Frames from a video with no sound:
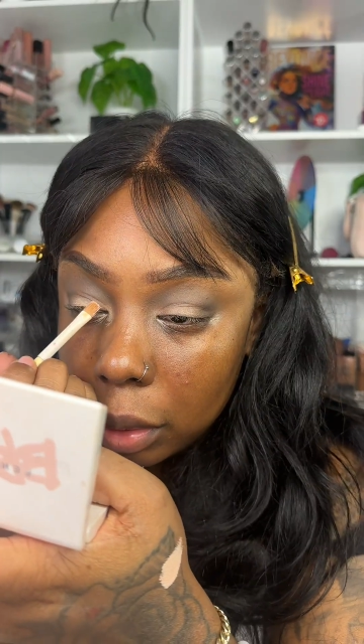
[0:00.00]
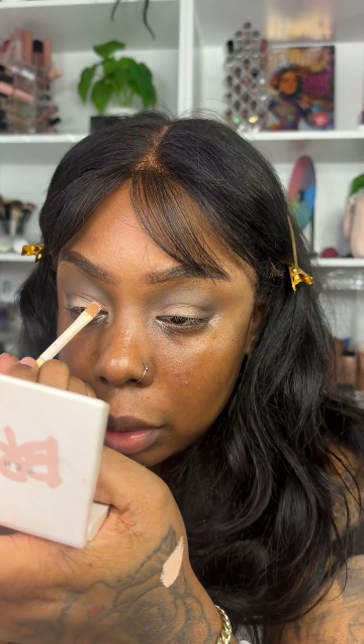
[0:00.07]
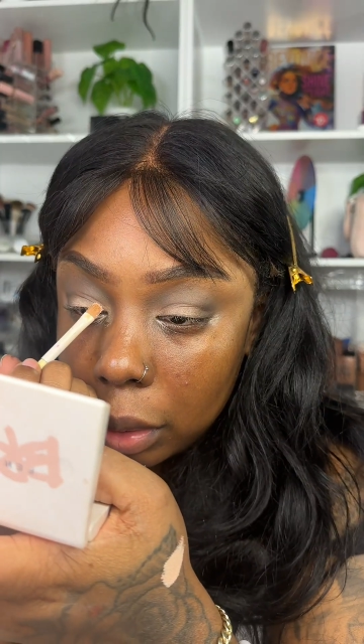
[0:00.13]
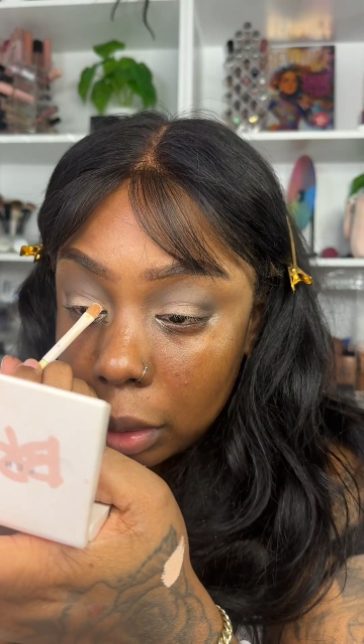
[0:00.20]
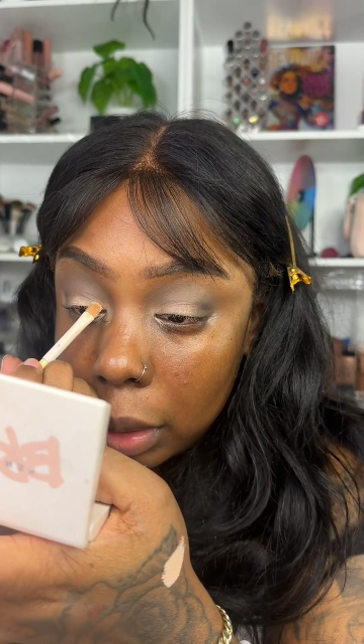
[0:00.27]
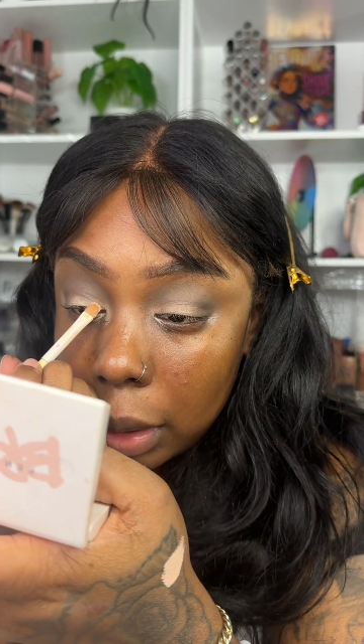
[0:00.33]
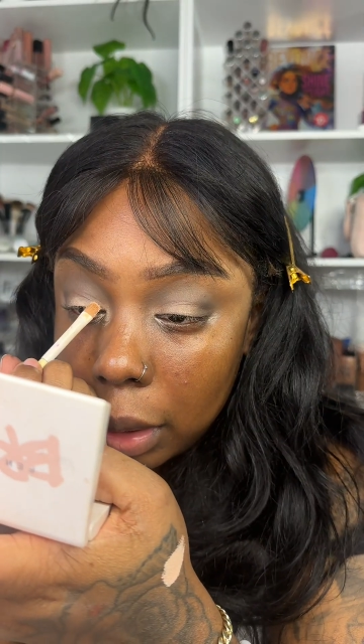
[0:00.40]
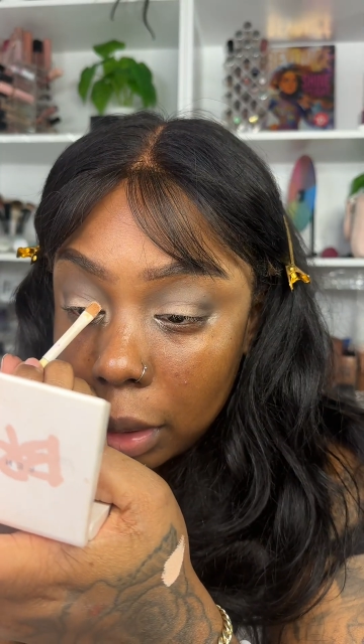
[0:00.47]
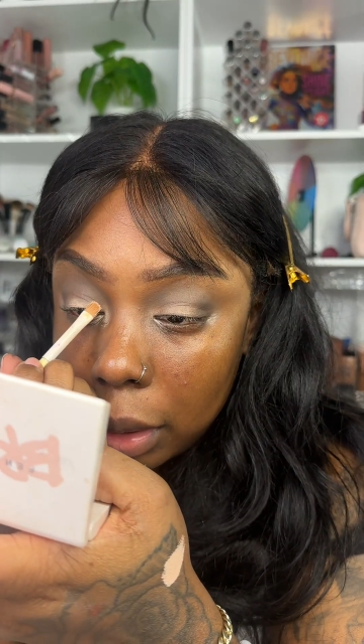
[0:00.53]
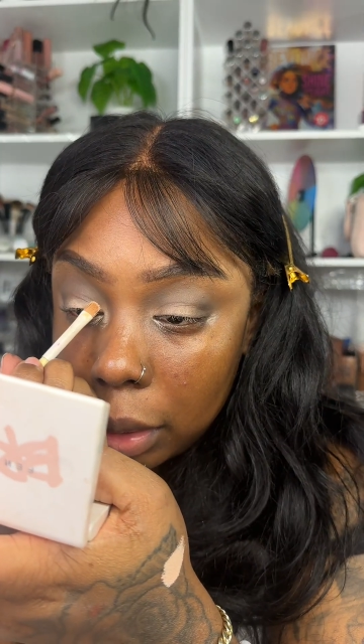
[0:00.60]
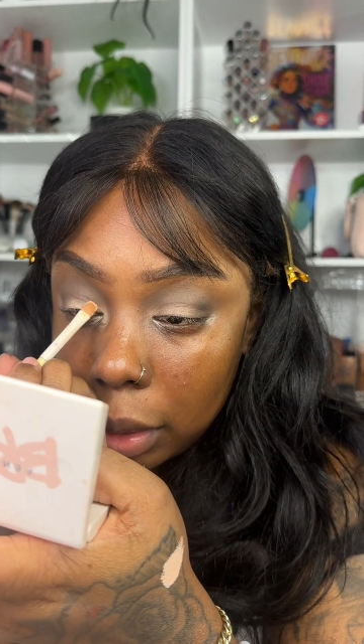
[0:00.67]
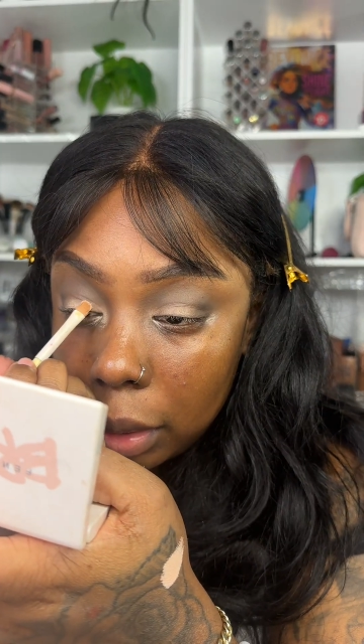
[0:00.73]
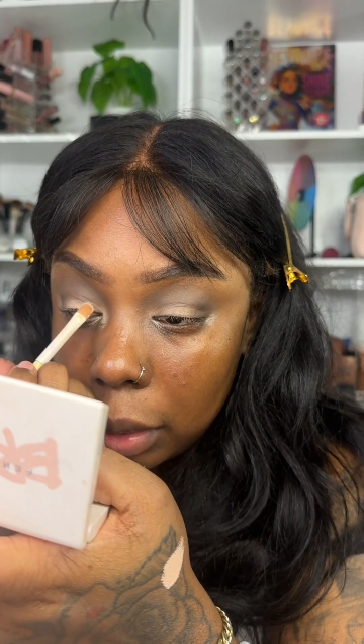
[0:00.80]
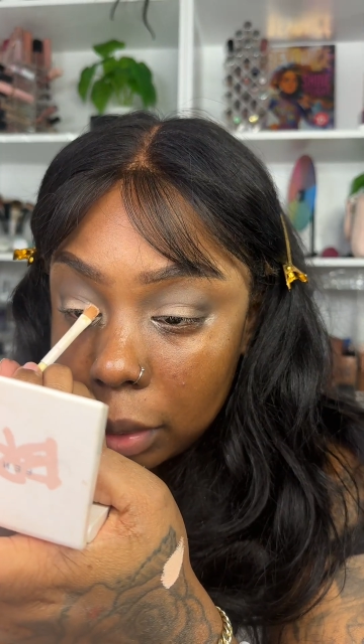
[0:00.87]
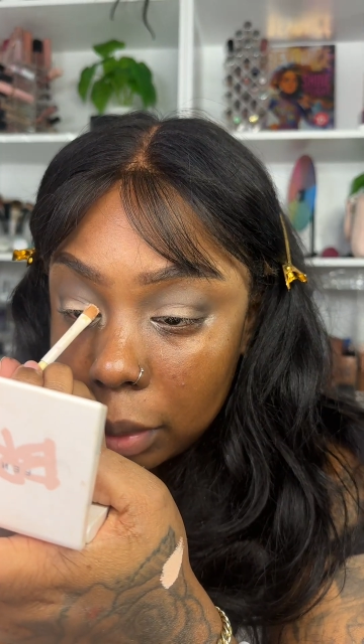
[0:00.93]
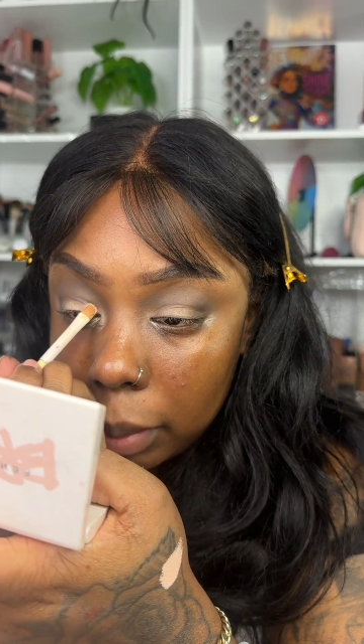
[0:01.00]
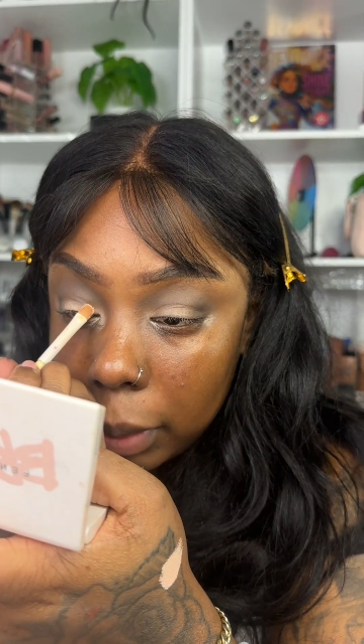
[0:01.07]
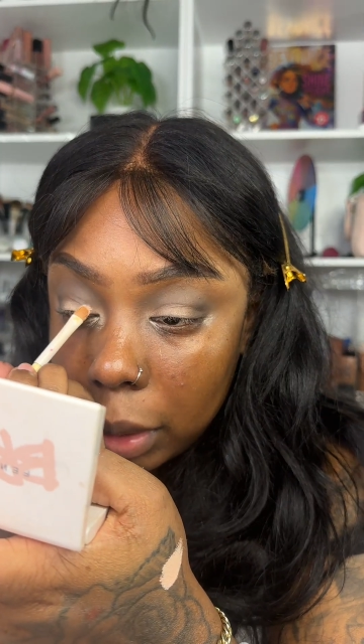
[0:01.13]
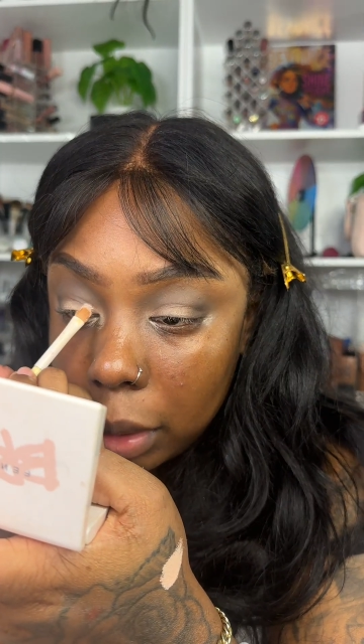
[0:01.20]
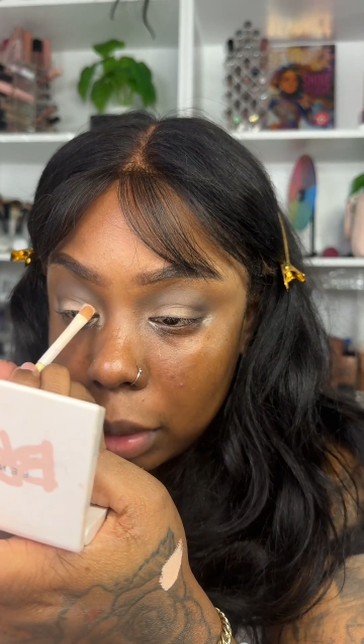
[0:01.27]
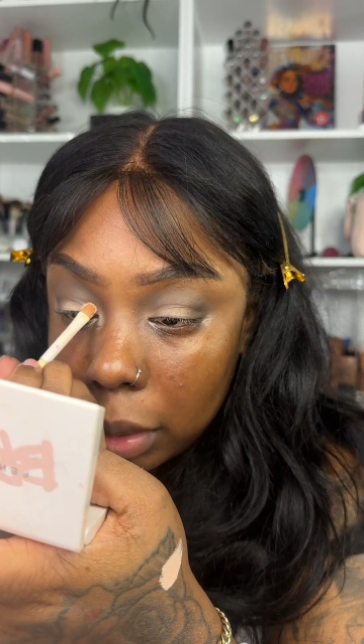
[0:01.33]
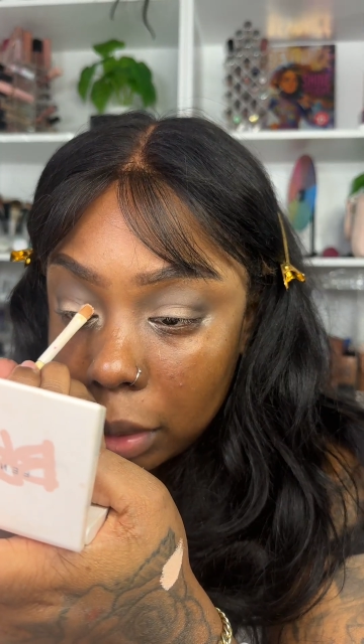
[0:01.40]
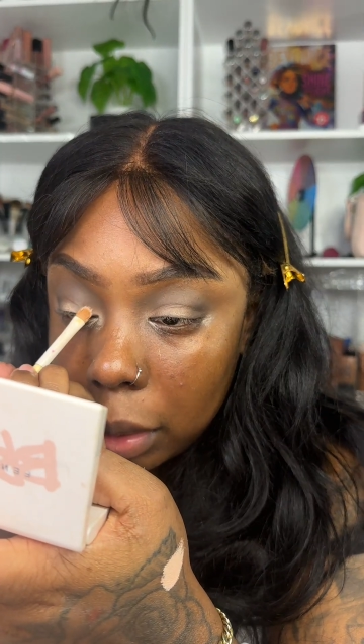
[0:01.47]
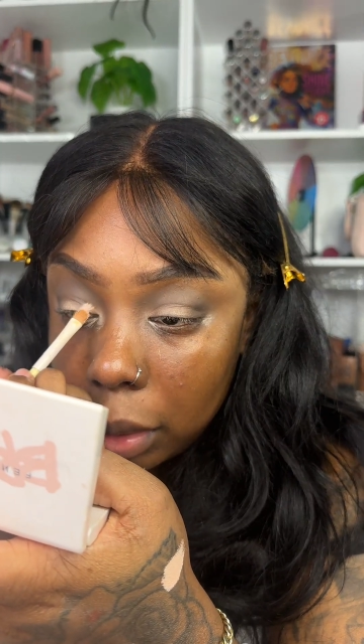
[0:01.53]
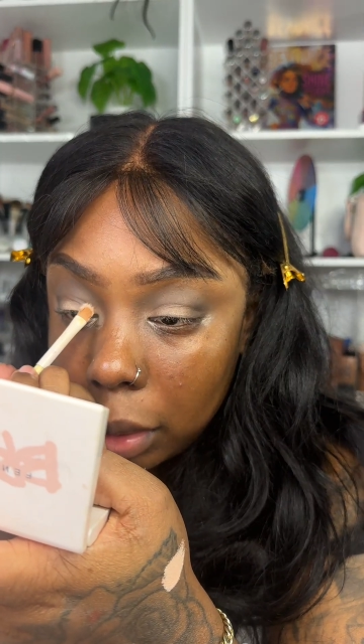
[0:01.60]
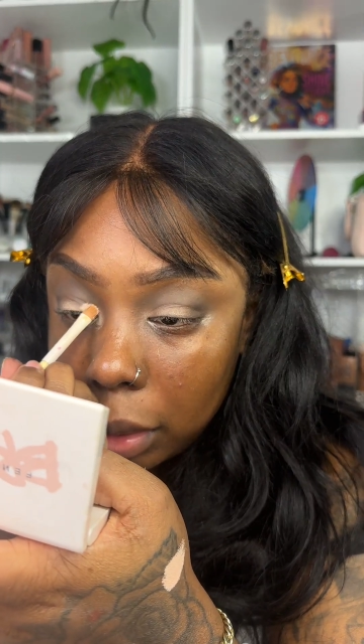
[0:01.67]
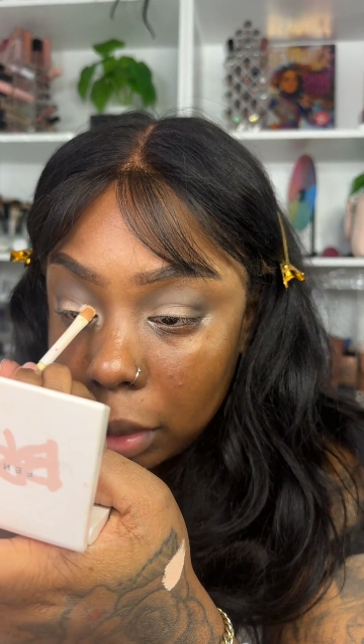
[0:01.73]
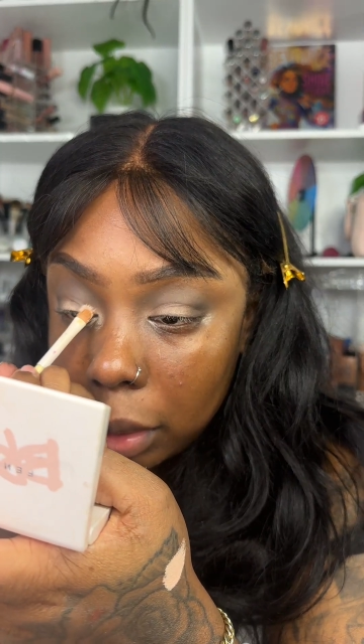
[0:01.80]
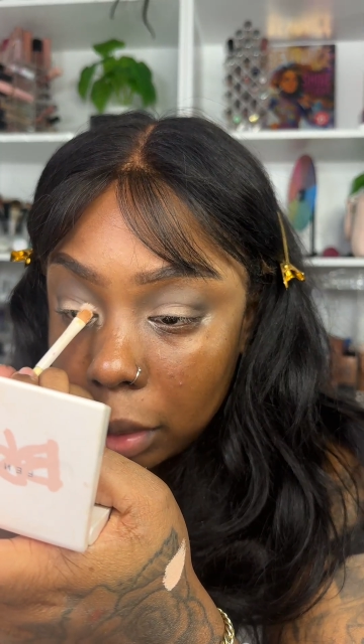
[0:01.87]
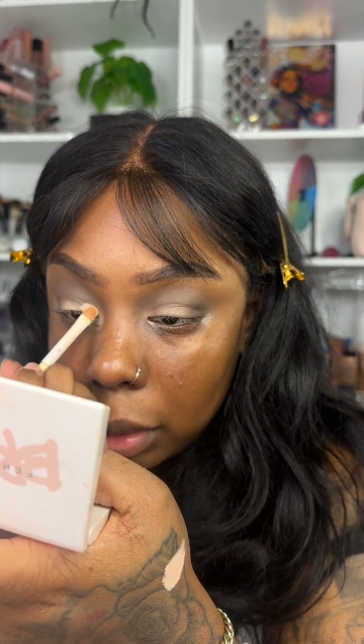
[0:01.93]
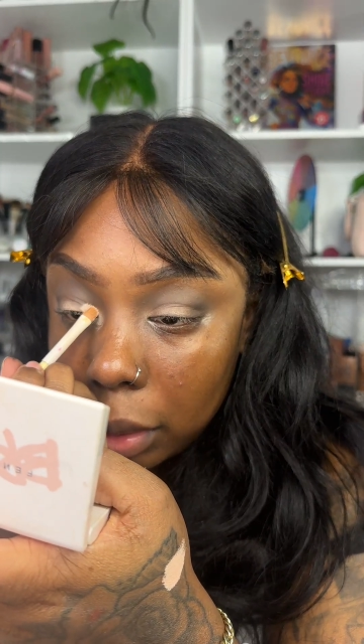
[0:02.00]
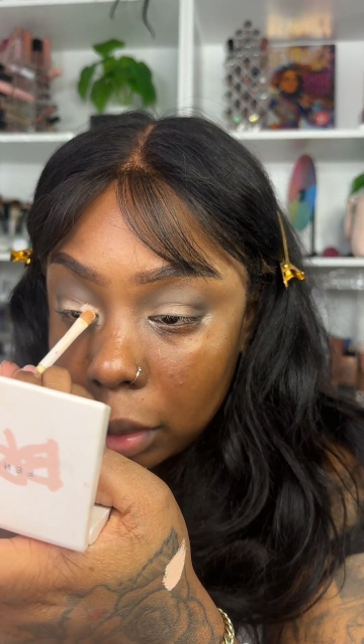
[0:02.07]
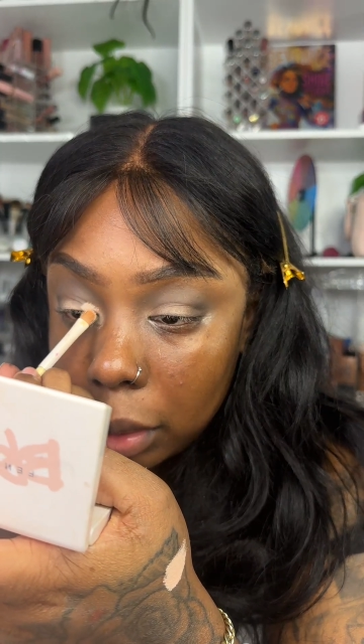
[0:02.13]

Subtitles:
that I need to be clean.